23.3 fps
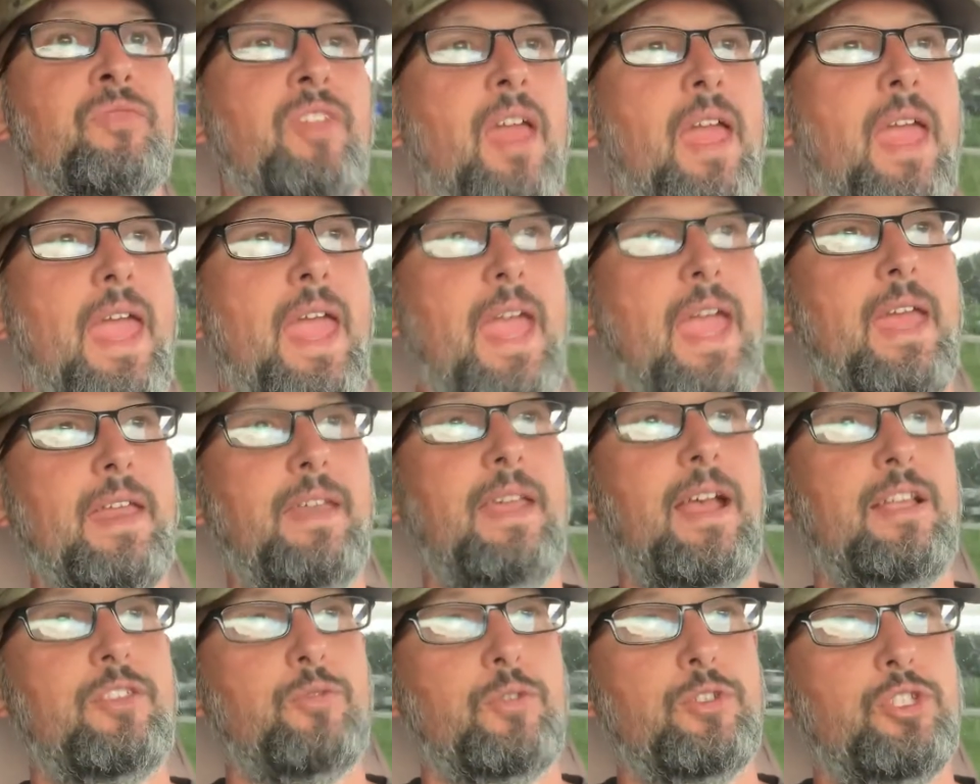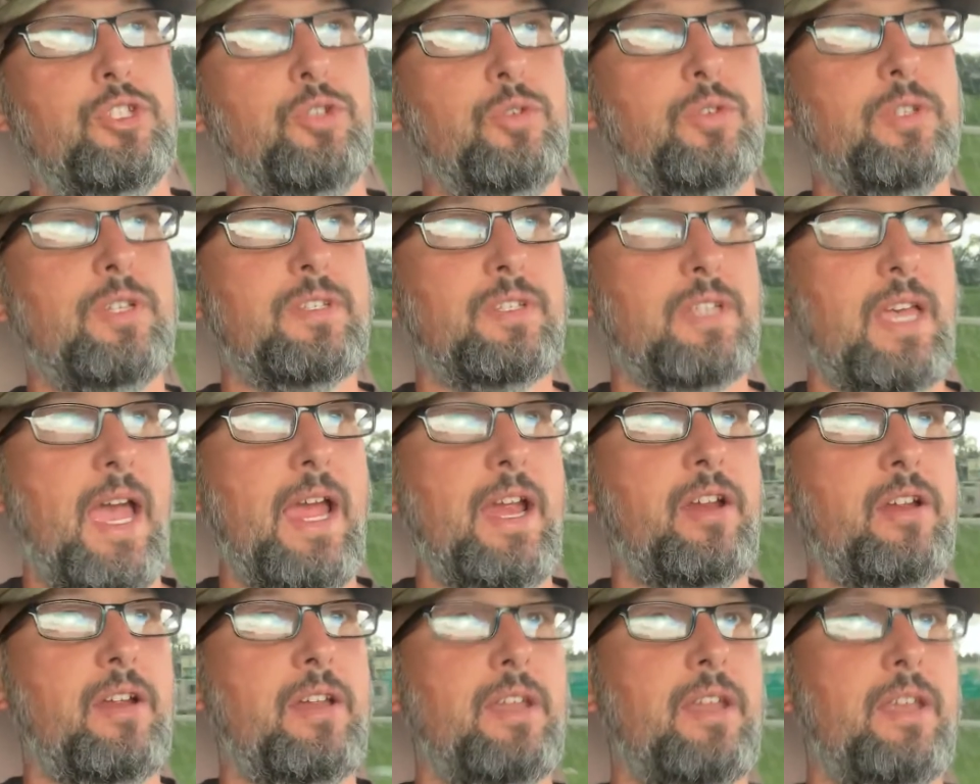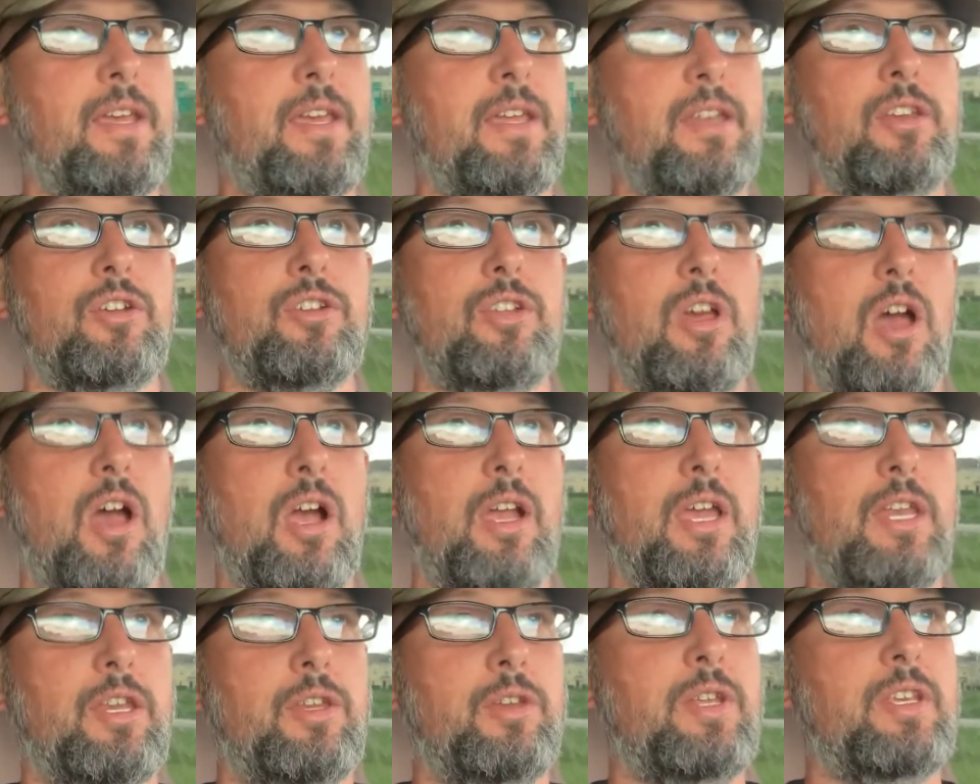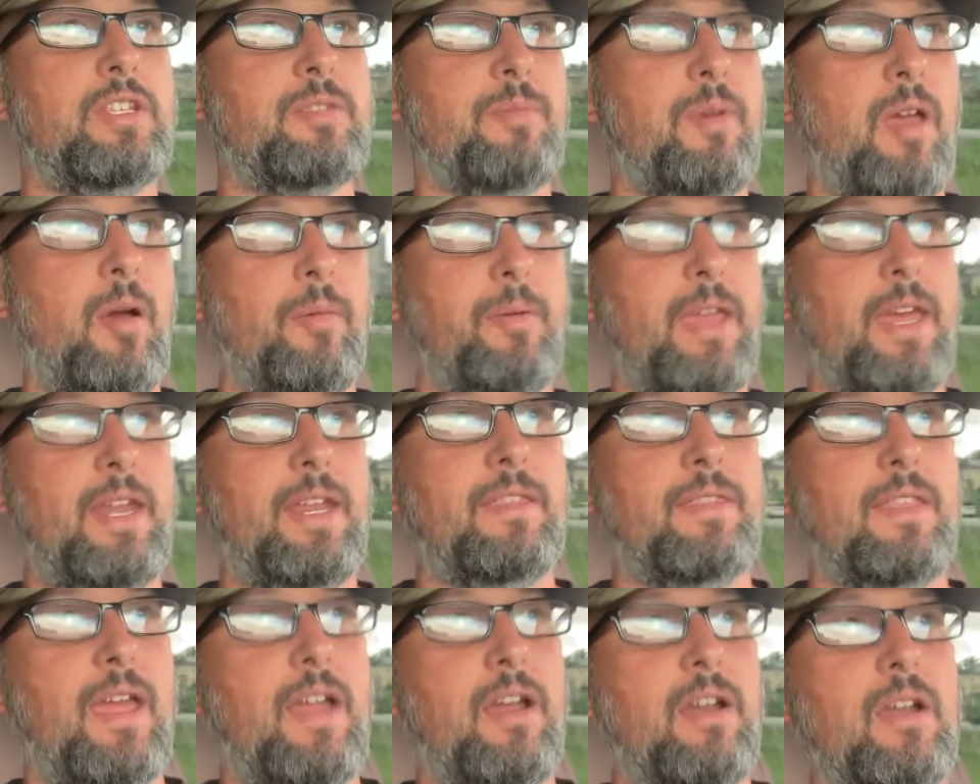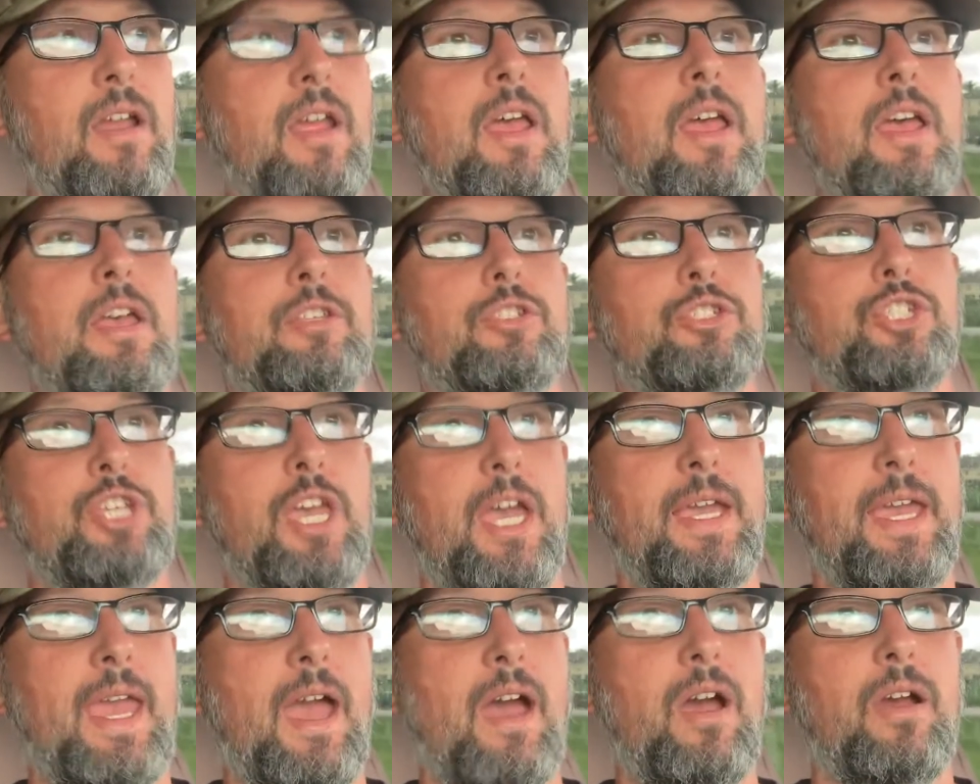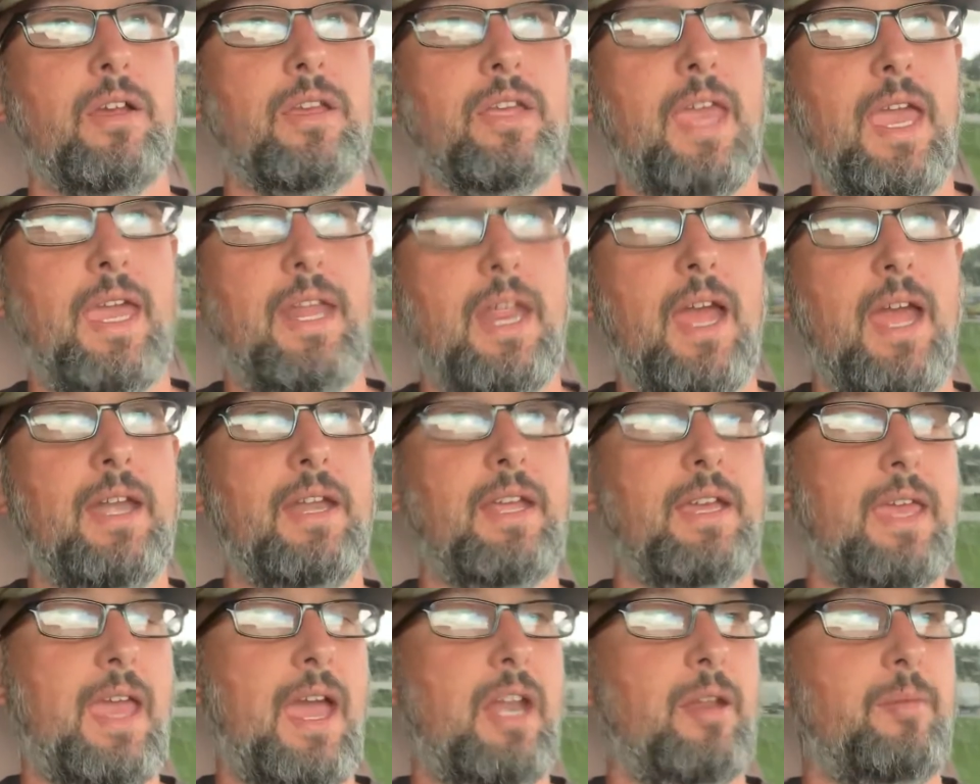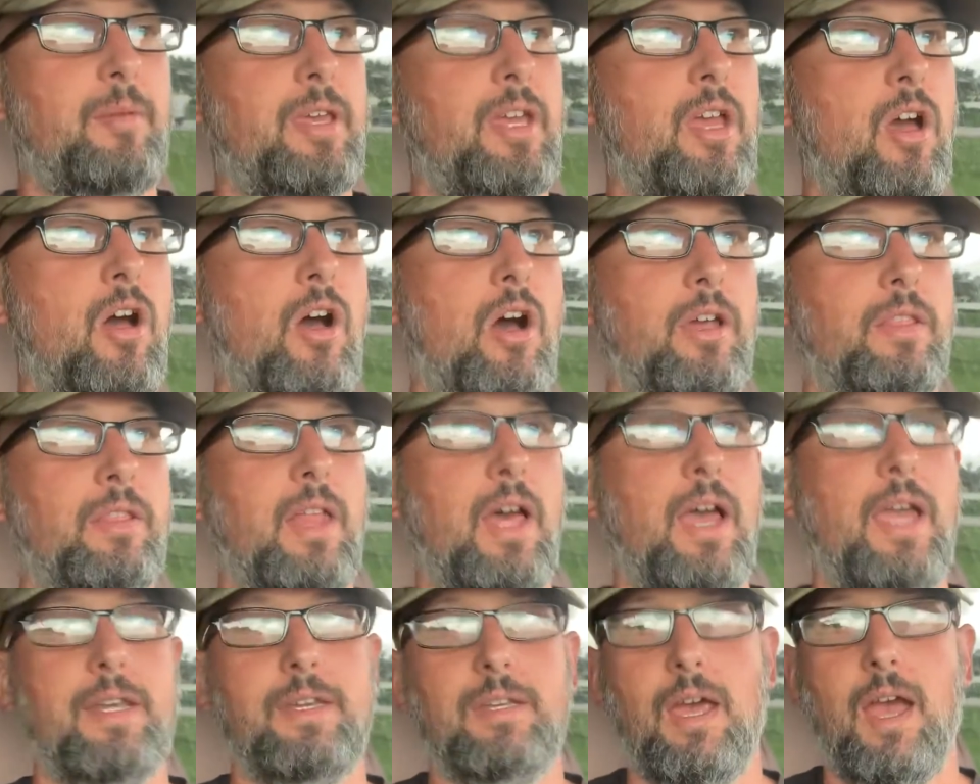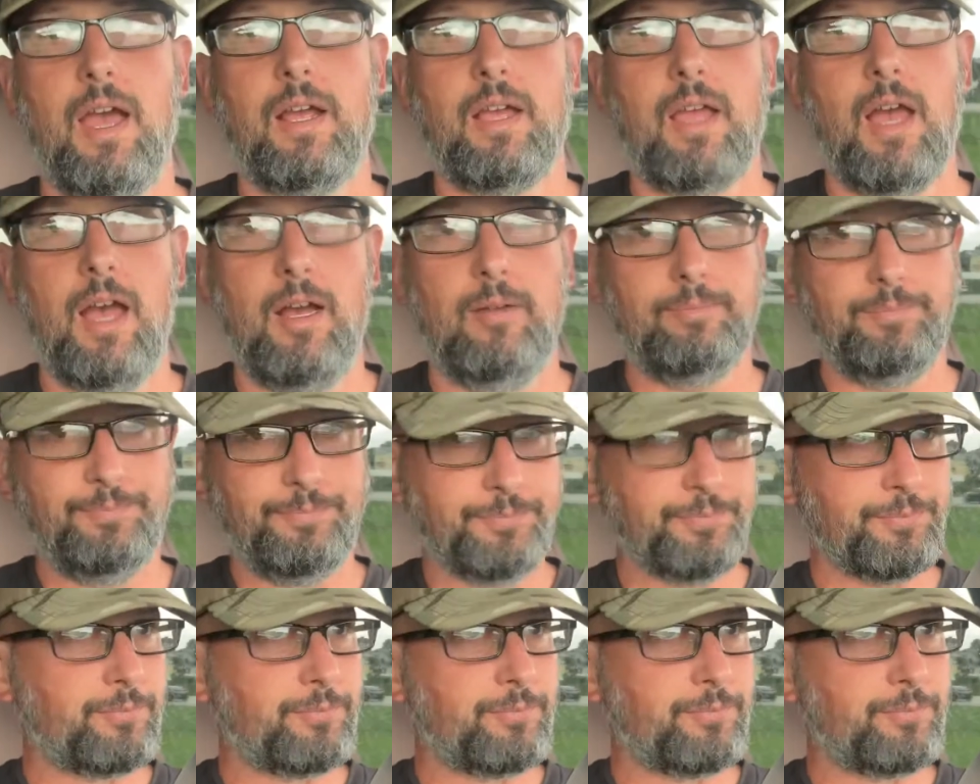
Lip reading: and that's what you desire in your dog, and you need some help getting there, check out canineacademyonline.com.